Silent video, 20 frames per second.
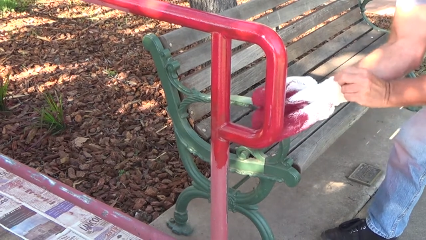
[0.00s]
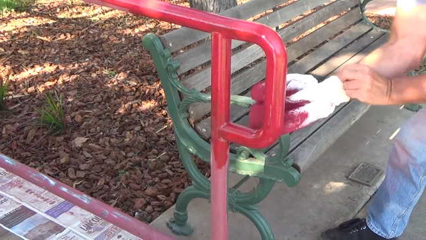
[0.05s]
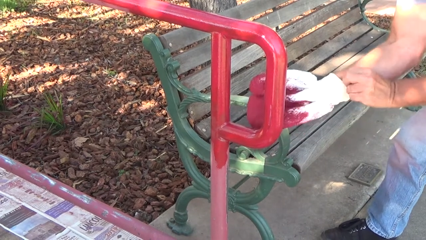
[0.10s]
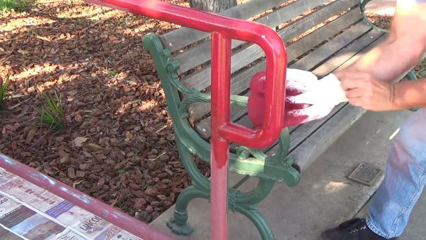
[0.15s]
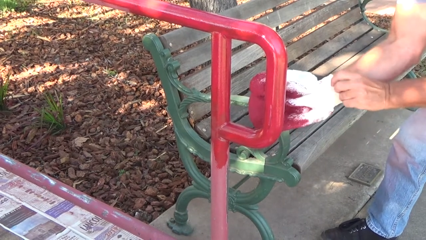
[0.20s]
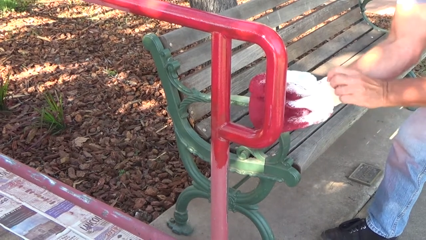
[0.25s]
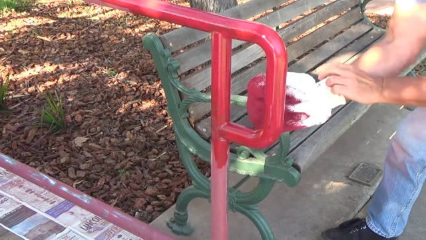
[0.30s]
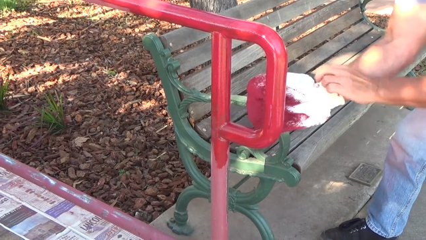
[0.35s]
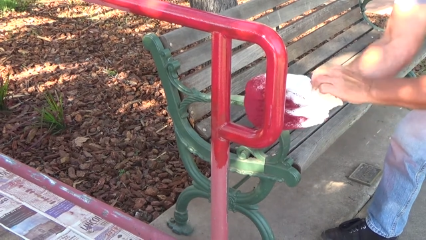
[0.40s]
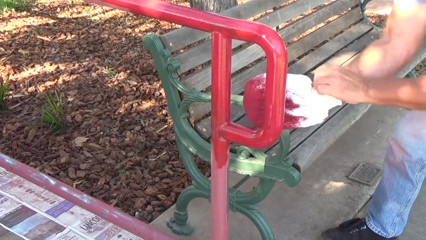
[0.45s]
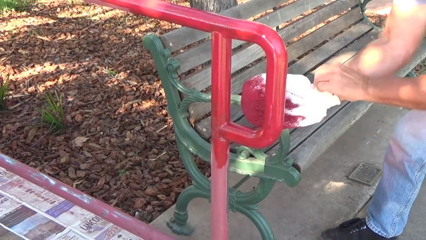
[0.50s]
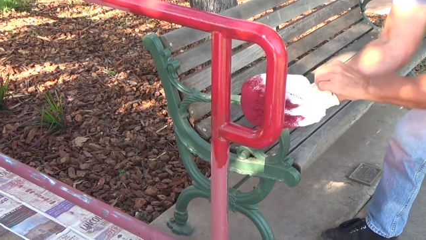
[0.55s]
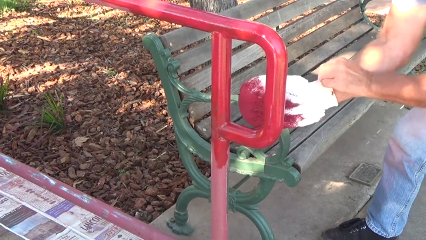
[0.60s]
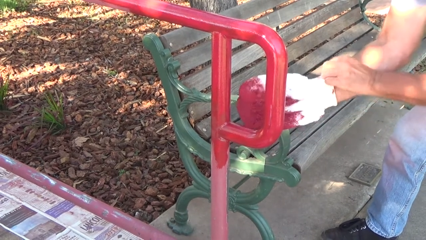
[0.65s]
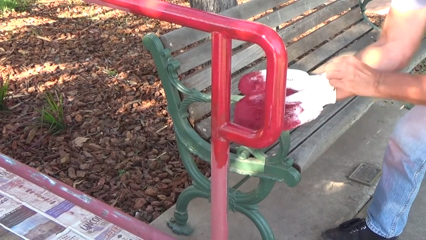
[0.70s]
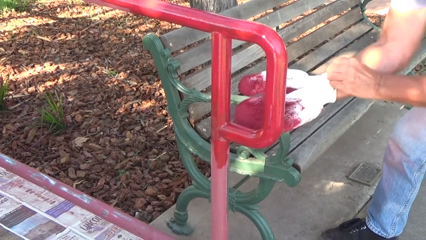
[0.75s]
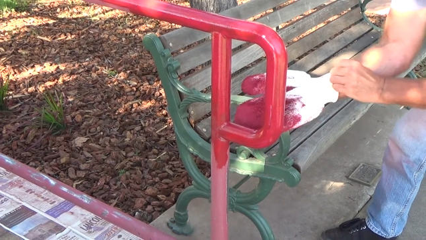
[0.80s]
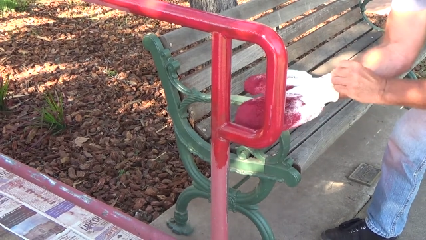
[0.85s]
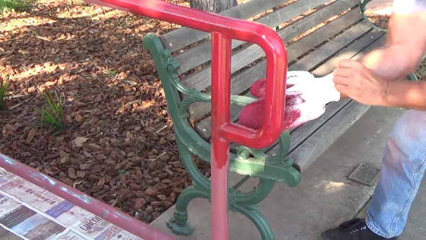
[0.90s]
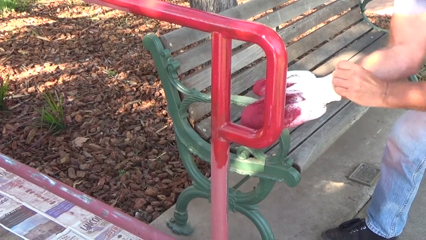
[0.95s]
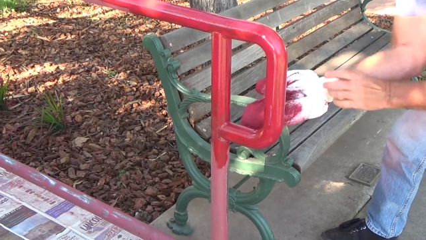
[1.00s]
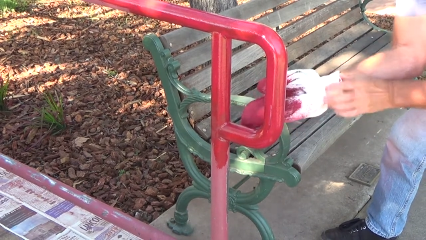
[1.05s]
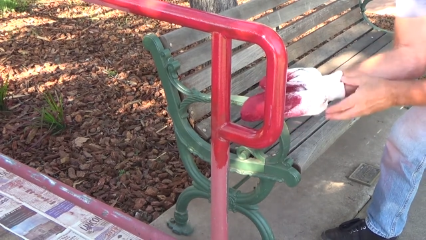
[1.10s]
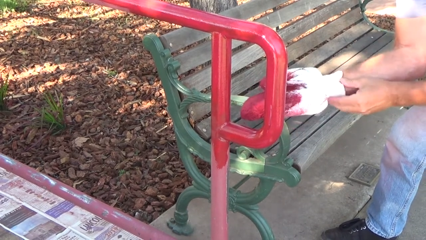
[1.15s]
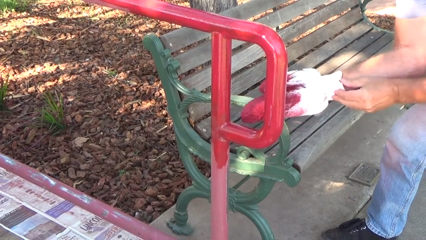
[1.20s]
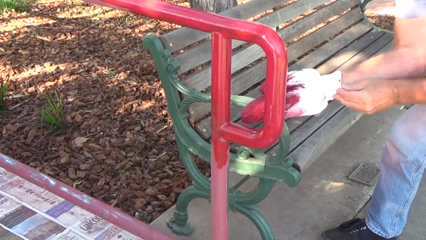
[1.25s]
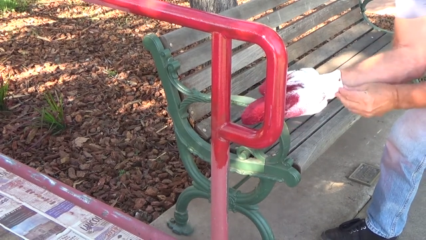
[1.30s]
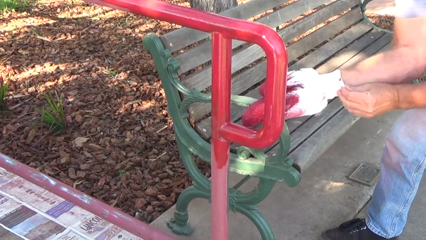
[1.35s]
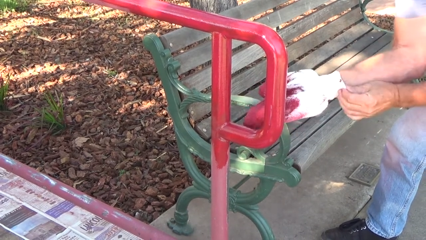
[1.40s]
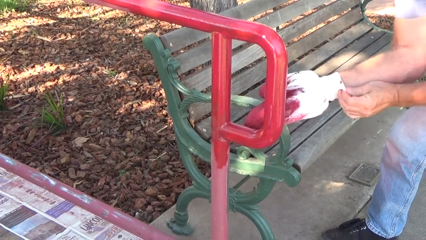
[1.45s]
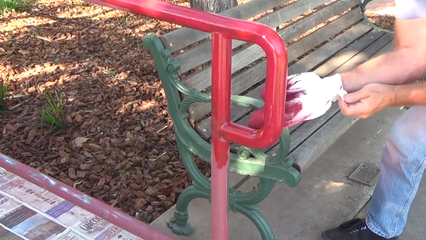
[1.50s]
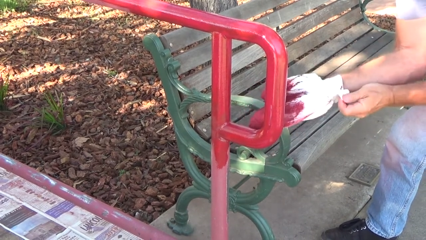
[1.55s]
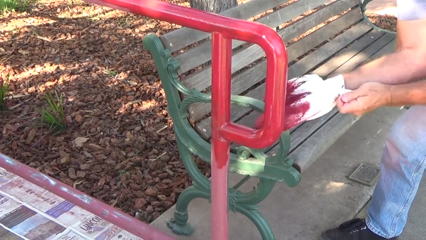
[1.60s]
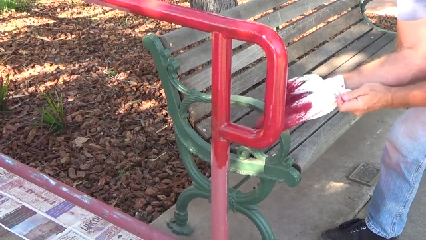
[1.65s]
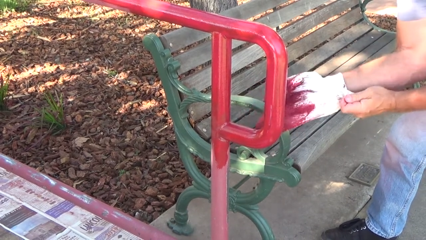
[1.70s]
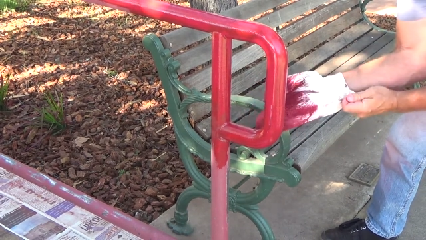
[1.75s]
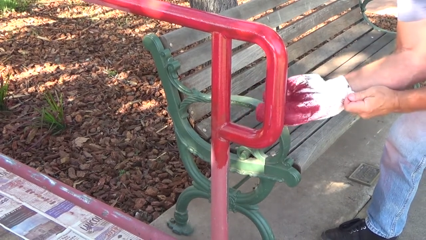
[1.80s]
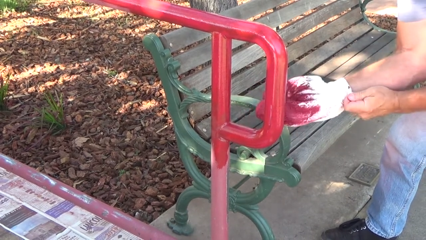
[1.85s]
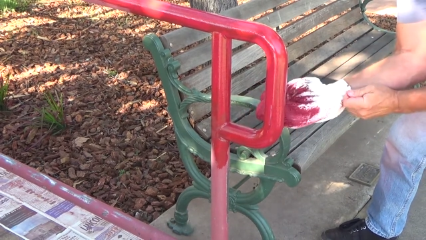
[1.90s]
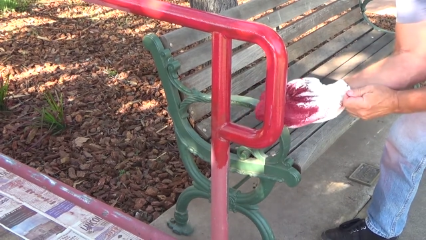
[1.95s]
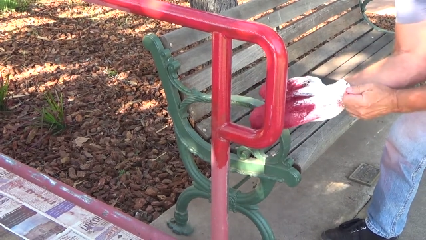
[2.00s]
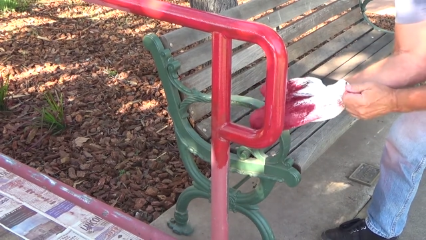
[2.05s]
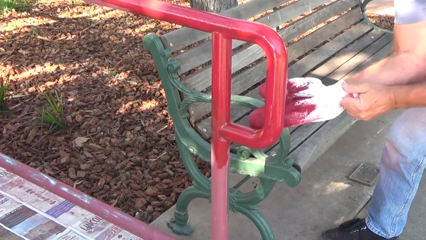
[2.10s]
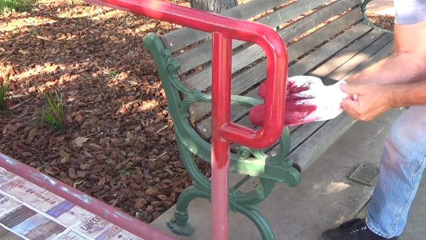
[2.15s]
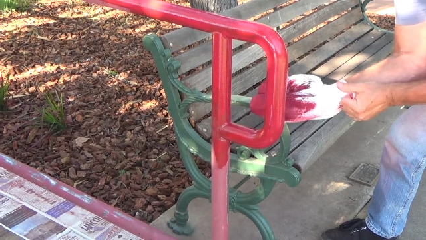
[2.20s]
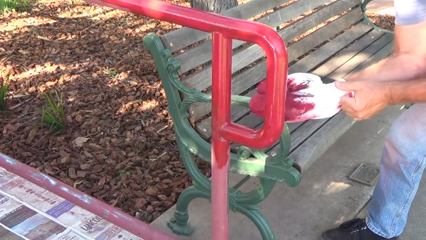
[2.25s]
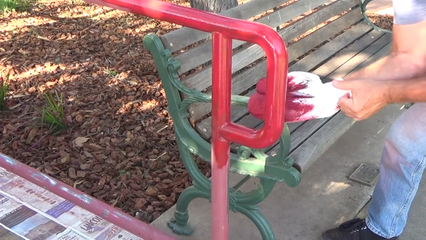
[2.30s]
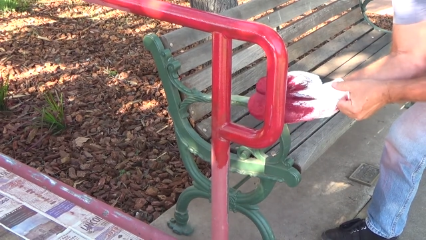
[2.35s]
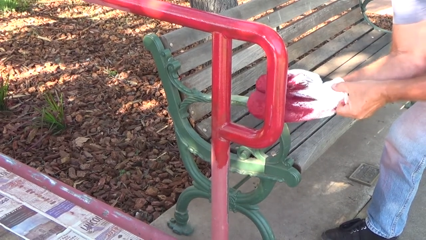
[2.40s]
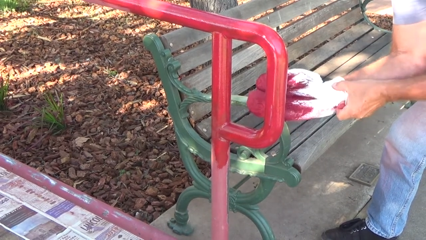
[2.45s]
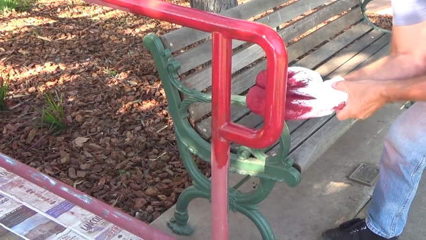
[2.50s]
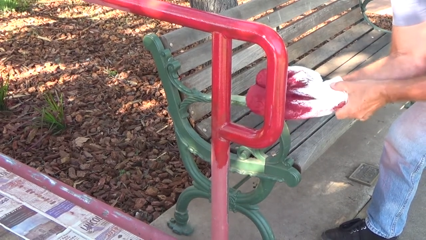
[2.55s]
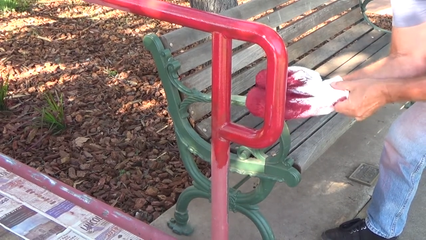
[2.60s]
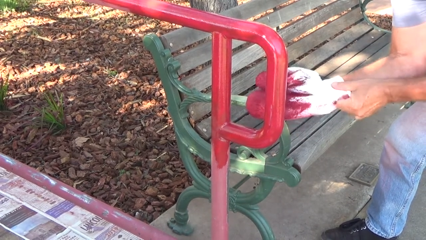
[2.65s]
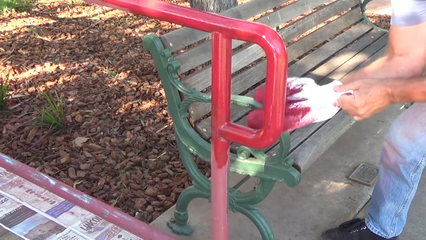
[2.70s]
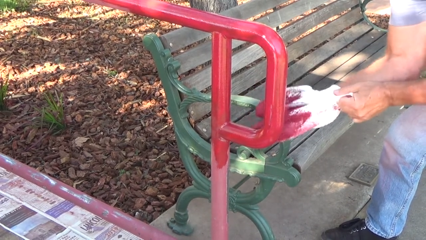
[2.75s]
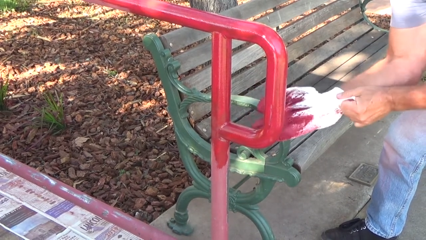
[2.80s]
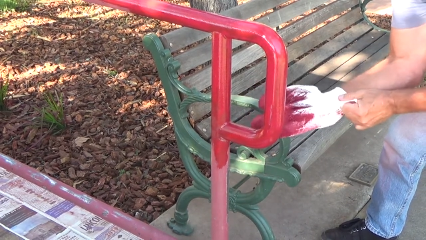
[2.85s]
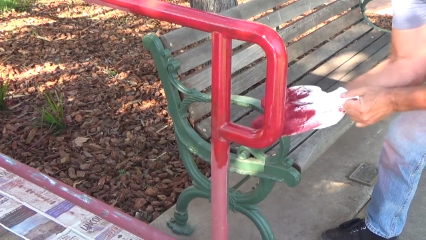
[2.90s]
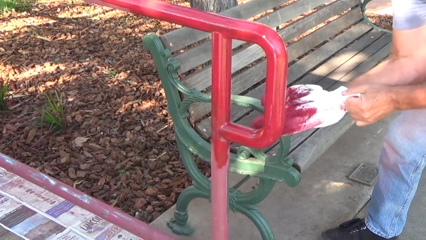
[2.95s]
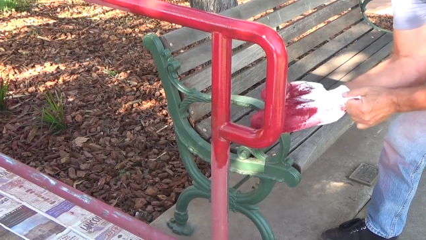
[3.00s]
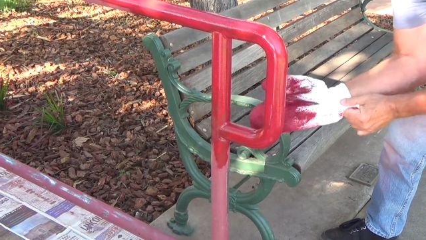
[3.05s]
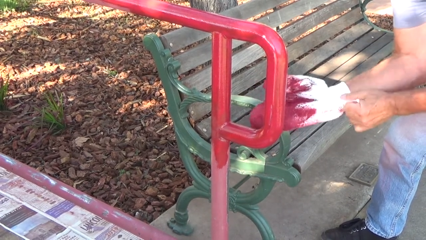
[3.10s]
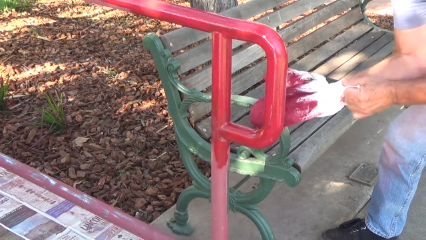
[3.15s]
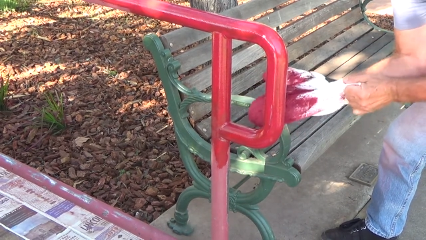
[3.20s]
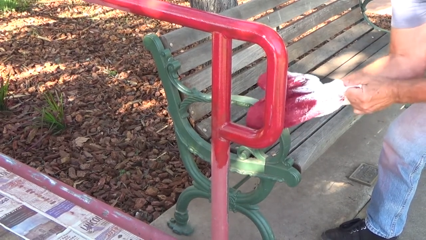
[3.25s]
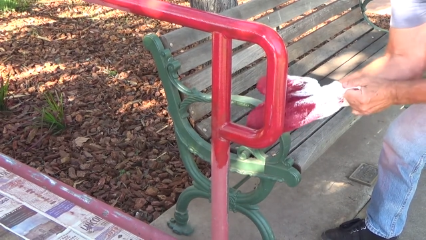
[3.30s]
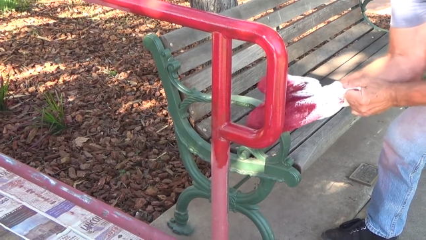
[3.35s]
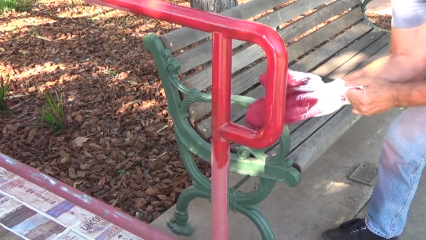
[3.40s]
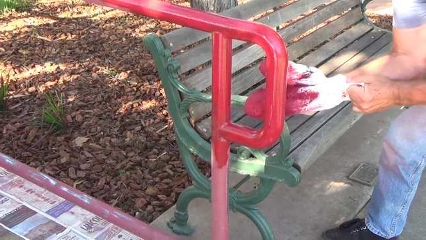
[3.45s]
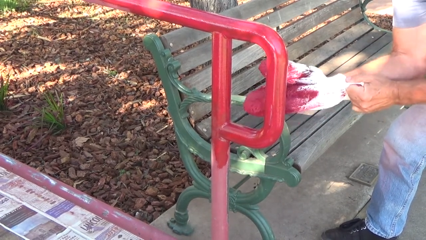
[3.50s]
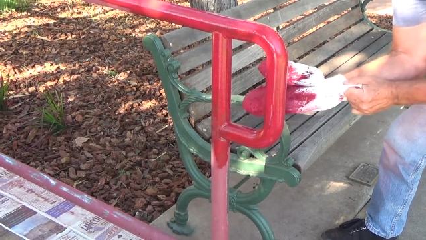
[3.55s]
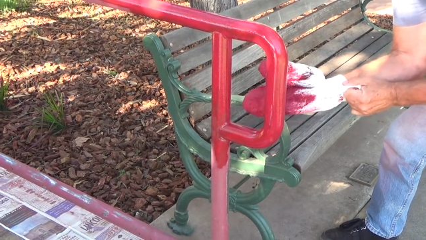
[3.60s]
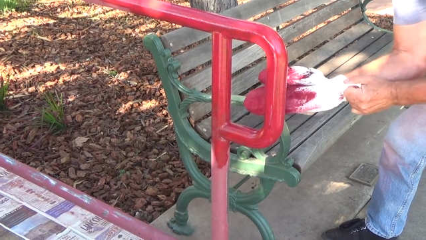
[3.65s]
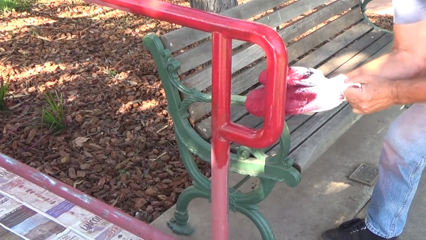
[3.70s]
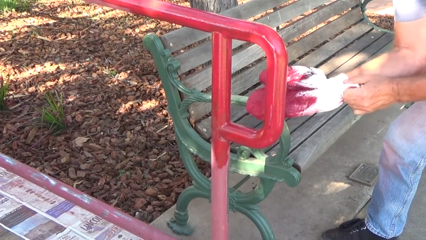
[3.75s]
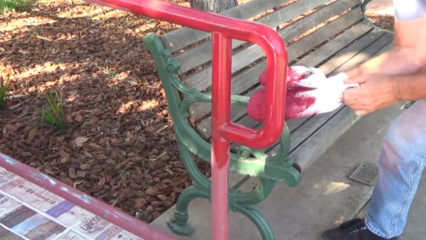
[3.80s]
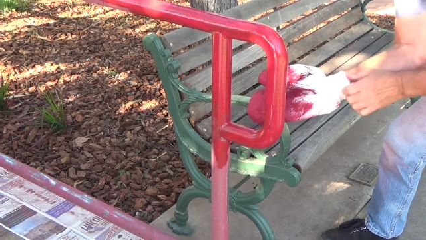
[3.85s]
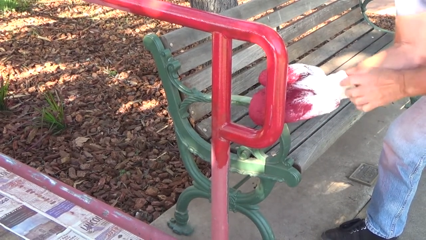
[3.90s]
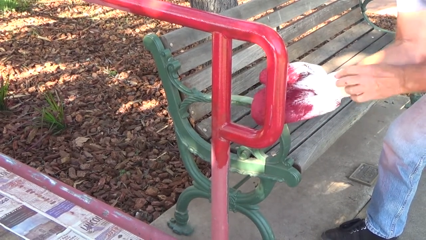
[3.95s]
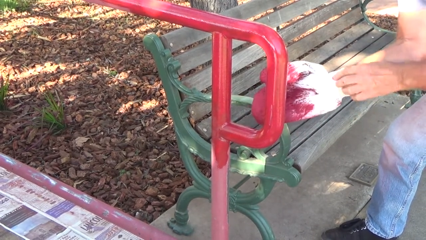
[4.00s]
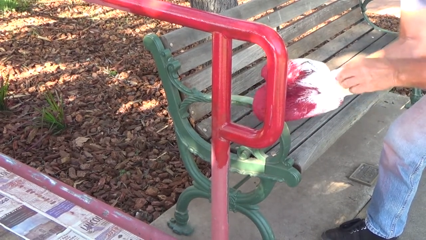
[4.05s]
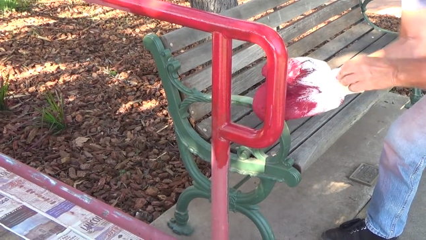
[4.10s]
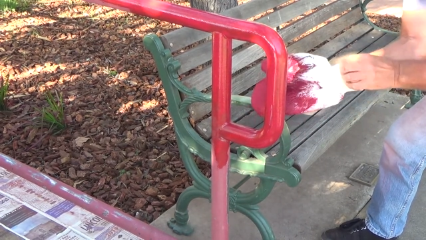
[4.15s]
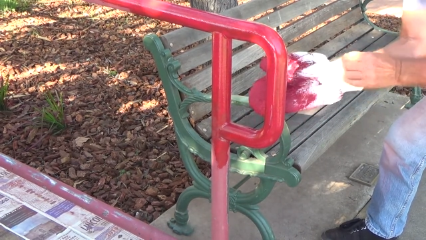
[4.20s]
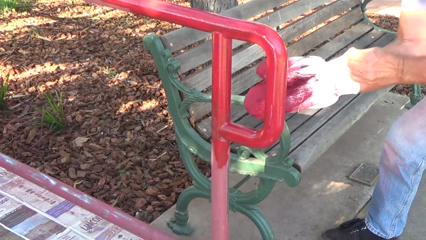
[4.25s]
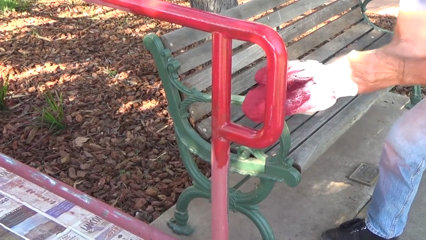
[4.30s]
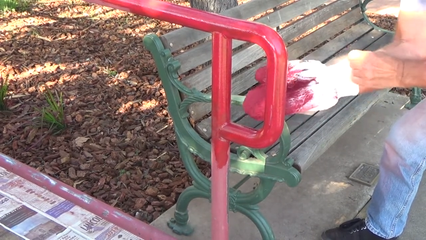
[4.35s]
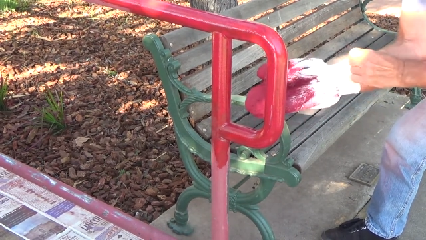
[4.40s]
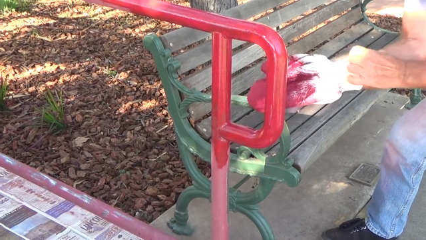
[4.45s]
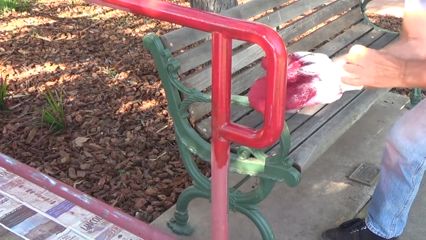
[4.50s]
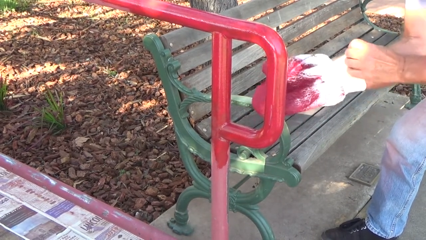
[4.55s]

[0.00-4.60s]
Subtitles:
Nobody's mouth can be seen.